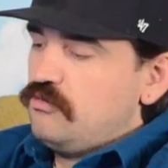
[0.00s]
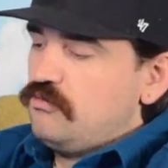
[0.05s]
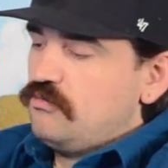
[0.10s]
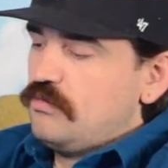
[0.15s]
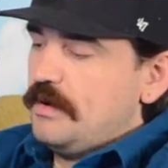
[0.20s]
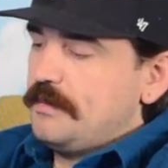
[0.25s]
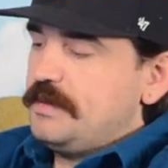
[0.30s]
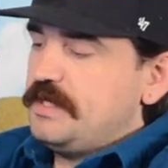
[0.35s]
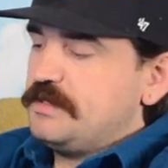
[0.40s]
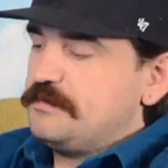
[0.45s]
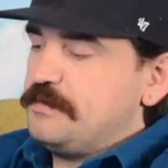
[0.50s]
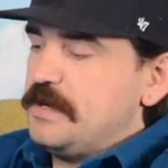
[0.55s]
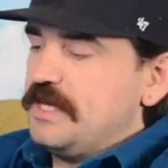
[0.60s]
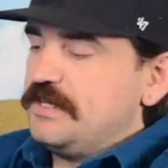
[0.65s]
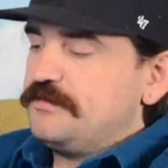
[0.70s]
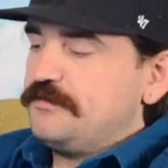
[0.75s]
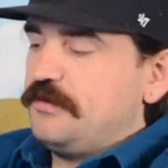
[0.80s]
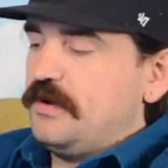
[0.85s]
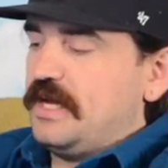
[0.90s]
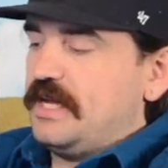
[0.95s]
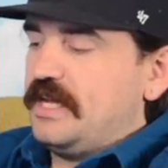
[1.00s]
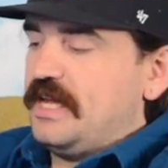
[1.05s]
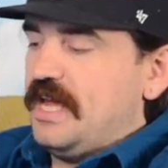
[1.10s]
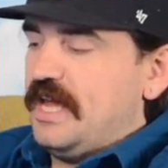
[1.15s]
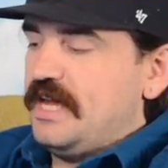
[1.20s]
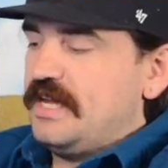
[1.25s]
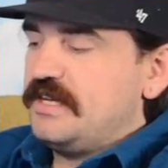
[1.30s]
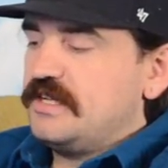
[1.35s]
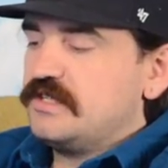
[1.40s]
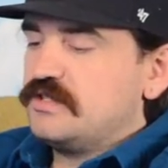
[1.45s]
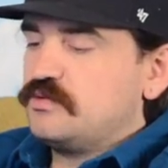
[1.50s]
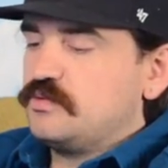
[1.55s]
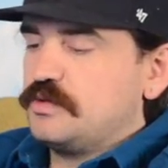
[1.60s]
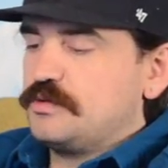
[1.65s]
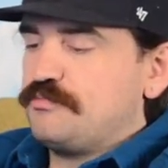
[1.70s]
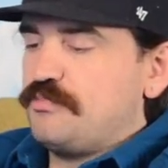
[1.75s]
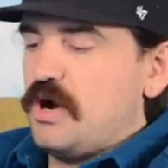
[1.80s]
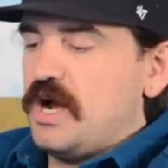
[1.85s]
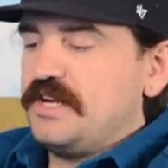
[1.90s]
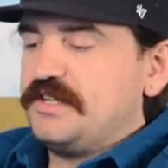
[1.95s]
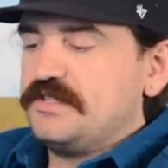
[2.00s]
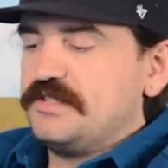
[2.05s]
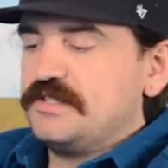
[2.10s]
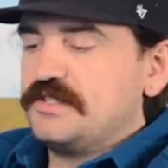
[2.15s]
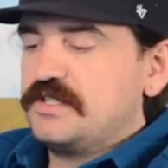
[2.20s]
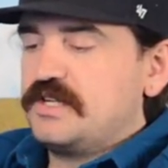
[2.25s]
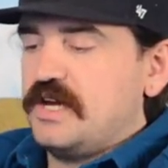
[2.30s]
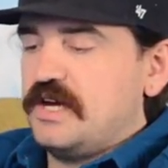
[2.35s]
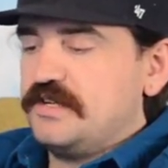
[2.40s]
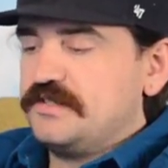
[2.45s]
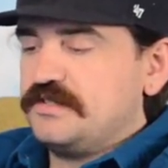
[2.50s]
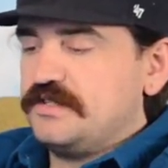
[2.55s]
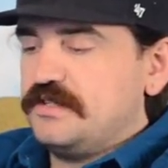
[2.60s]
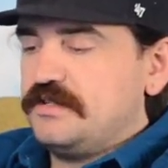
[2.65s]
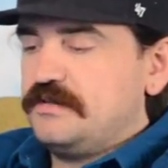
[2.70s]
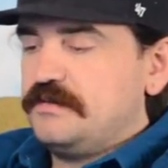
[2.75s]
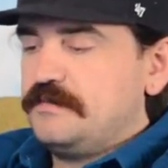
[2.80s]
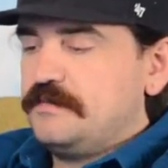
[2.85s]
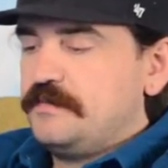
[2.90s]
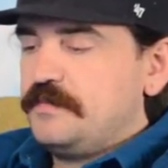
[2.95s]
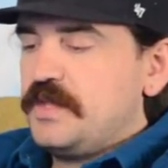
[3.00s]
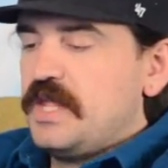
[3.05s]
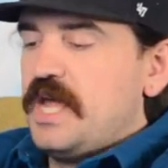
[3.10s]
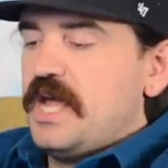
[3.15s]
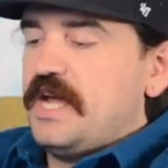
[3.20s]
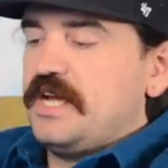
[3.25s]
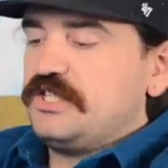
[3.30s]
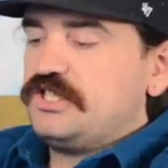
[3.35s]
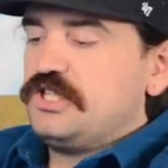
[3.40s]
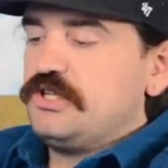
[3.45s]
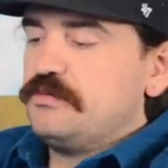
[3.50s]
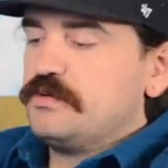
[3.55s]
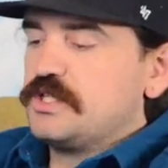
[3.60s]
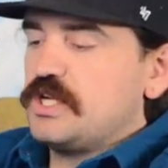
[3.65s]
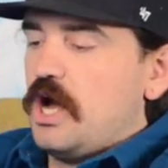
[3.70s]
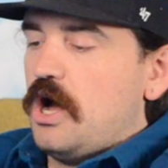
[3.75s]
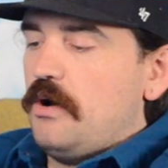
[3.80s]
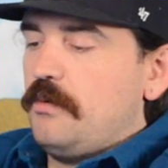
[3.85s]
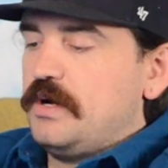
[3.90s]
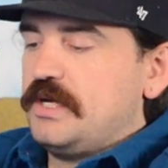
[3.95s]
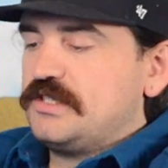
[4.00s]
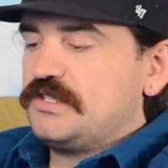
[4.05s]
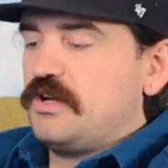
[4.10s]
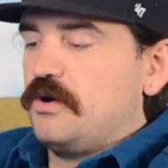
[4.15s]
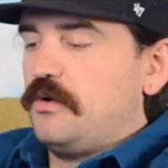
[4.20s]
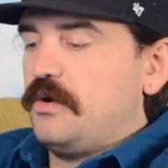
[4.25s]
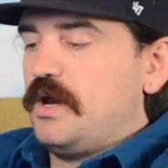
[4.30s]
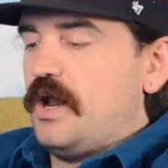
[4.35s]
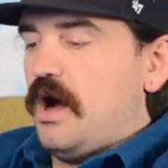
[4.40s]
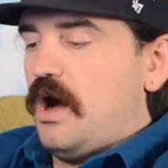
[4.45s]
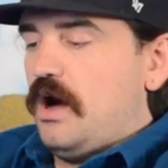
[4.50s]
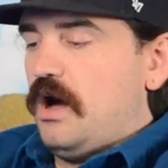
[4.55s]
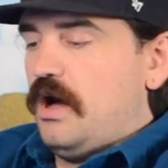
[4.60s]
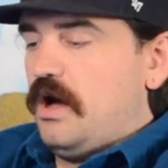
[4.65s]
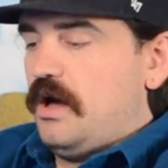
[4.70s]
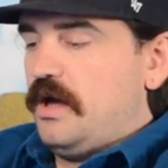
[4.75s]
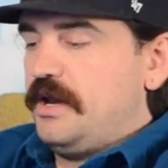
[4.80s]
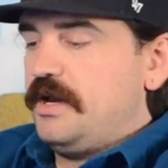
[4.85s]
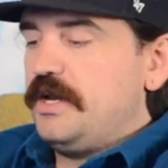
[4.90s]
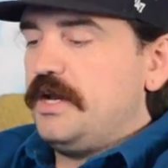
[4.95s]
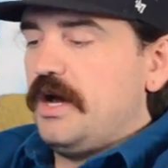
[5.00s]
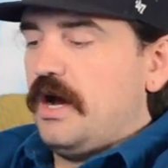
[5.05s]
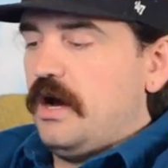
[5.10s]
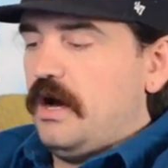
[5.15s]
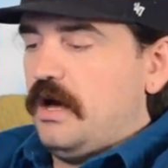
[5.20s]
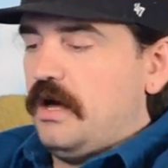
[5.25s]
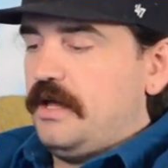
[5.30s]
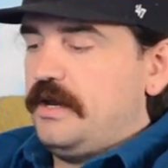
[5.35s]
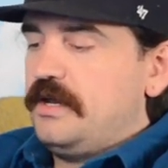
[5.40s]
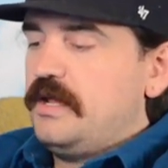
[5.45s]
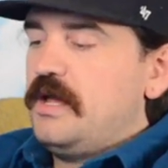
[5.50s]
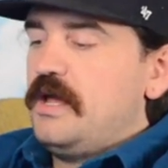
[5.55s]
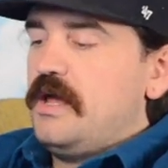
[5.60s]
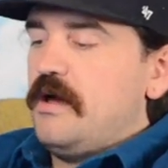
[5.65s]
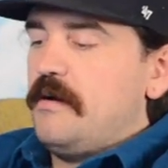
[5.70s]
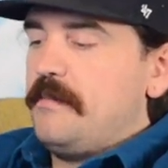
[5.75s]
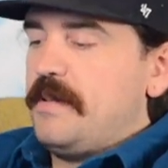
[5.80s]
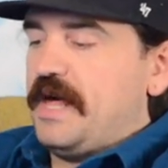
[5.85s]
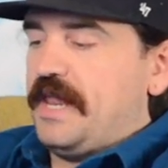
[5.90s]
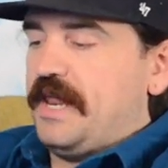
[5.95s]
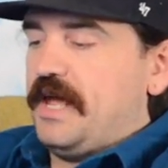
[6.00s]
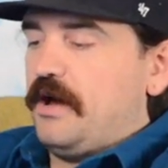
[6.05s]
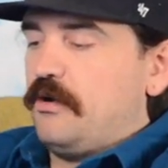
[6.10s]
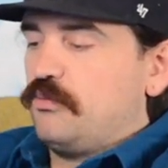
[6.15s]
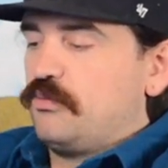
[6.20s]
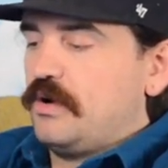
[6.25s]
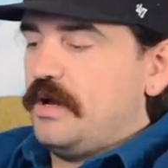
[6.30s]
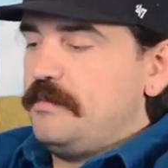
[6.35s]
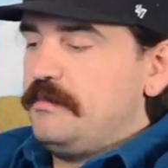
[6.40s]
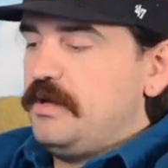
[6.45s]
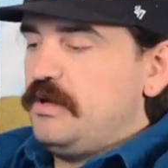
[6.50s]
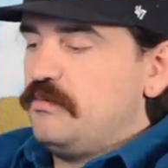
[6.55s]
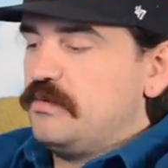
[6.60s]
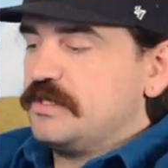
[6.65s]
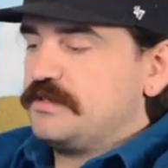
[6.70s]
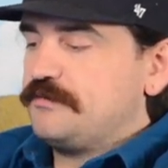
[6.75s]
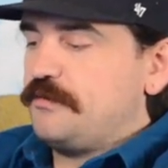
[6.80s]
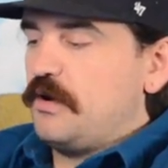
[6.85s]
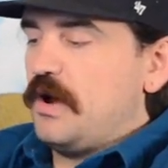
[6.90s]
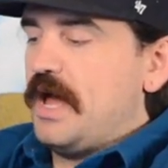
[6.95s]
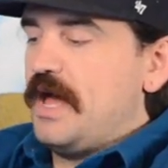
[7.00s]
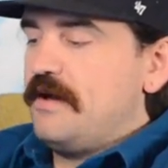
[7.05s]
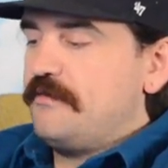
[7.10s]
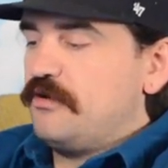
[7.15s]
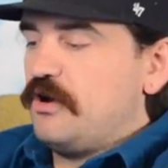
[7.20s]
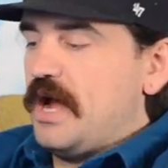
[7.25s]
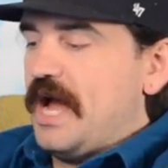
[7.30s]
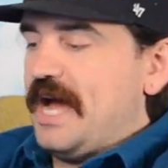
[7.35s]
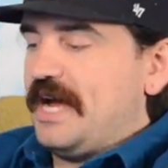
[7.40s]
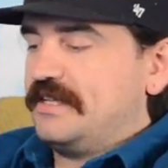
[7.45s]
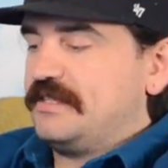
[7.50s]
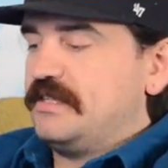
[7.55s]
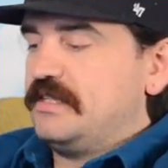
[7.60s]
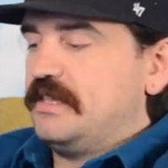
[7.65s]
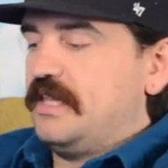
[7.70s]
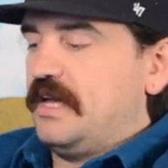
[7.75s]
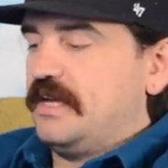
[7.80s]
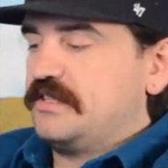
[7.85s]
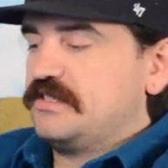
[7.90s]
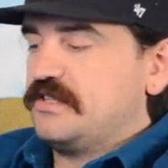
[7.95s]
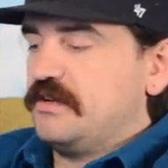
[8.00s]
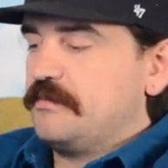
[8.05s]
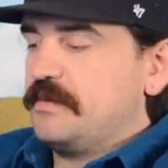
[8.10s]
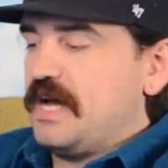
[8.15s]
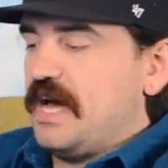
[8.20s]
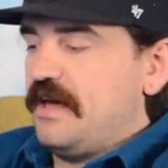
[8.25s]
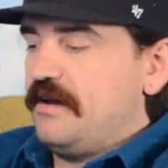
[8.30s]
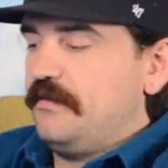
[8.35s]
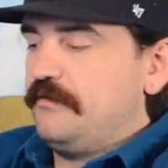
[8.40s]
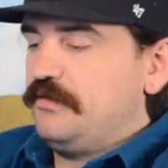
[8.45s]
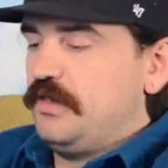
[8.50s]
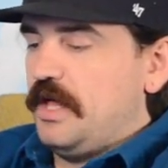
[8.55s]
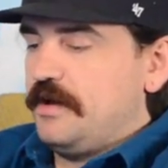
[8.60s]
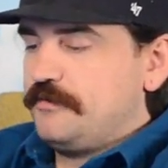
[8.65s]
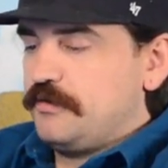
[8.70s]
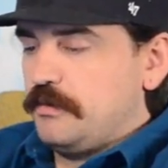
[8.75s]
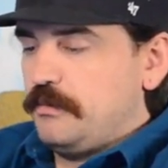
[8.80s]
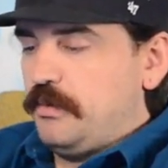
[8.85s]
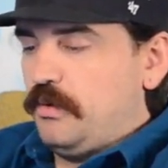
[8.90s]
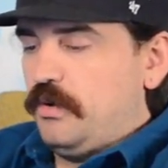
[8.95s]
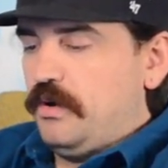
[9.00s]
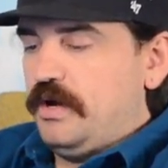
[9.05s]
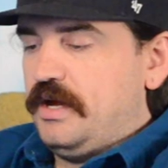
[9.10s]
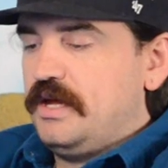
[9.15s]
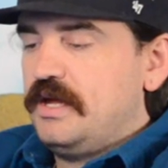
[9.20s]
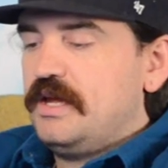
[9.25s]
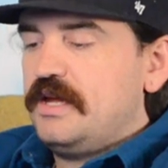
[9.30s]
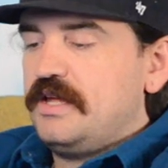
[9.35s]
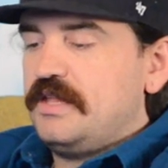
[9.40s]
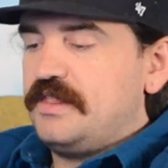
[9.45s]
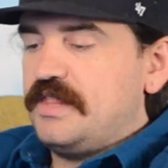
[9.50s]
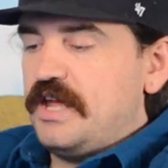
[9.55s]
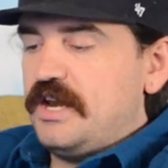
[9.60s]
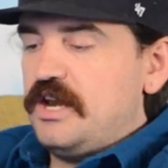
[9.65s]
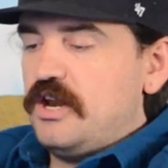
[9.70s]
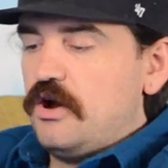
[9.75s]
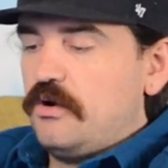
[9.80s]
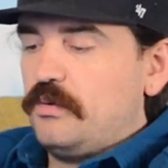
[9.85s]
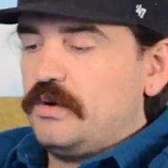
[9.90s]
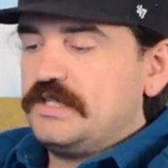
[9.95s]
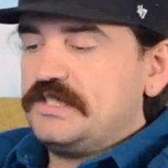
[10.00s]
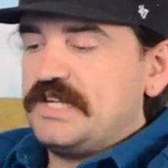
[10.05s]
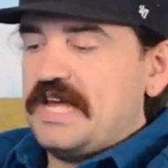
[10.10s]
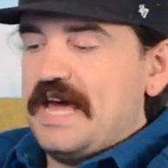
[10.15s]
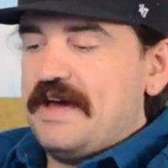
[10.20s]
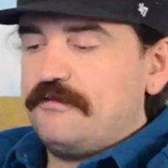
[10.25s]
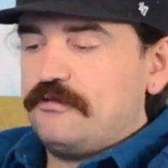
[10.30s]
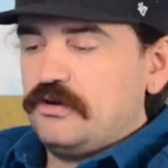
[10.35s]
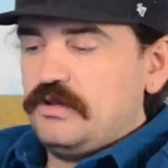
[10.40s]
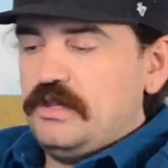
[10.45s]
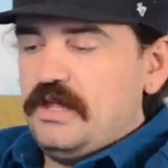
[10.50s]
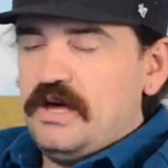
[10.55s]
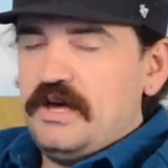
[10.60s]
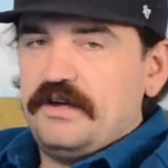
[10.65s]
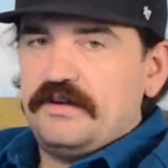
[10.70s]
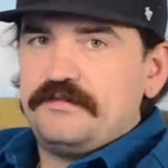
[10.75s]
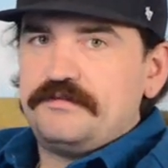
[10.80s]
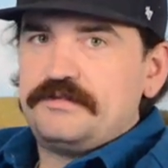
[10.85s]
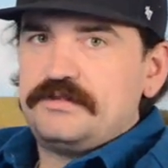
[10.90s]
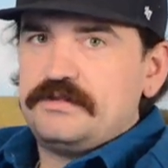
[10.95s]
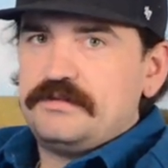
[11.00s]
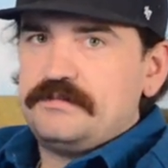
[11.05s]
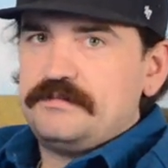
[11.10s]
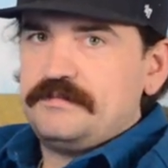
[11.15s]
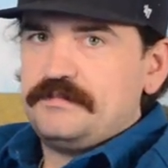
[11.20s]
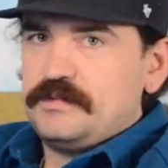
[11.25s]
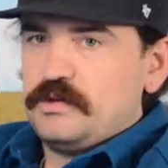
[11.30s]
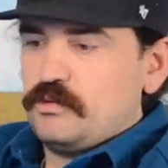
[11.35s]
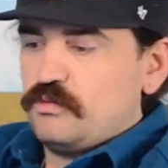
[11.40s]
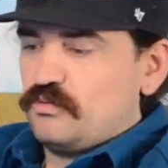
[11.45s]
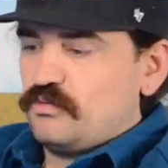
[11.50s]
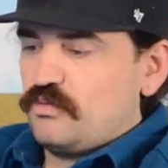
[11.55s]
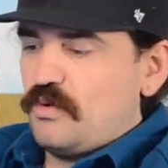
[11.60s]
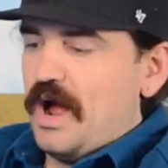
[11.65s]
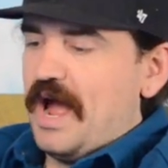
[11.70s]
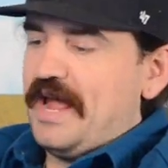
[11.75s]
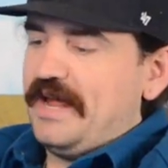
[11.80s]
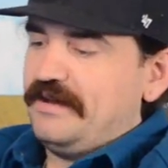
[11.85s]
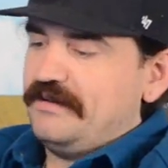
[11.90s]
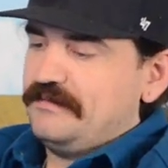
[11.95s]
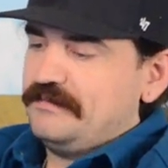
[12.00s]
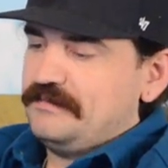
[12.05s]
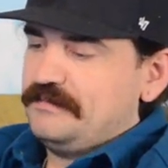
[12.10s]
Remy's best friend Candace was Bryson's cousin, and she was always going on and on about how Remy was forever acting like some kind of lover boy that no one's ever loved. Right.